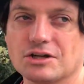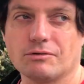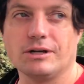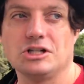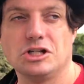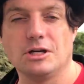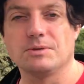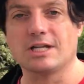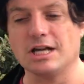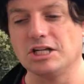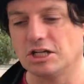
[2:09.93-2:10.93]
Green, tube
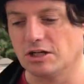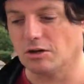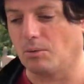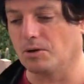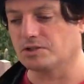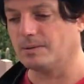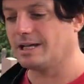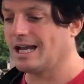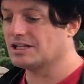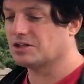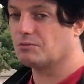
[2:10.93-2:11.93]
station, or possibly
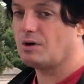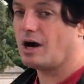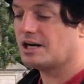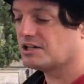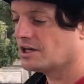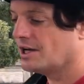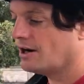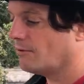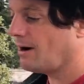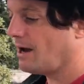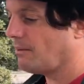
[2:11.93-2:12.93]
Kensal Rise
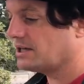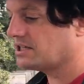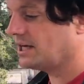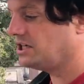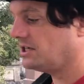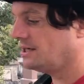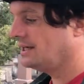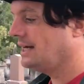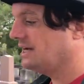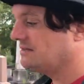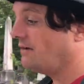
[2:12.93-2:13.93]
railway station.
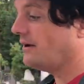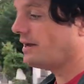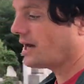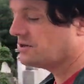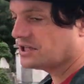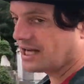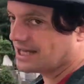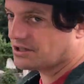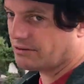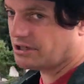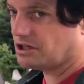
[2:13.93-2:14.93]
It's very close to
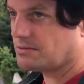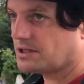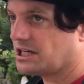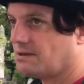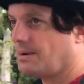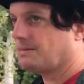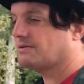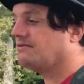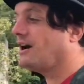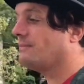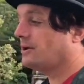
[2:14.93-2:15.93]
Kensal Green tube station, perhaps a
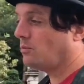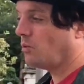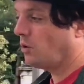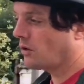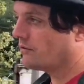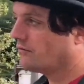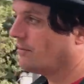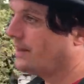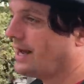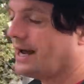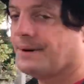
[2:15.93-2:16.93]
5-minute walk
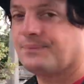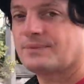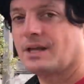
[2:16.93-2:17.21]
from there.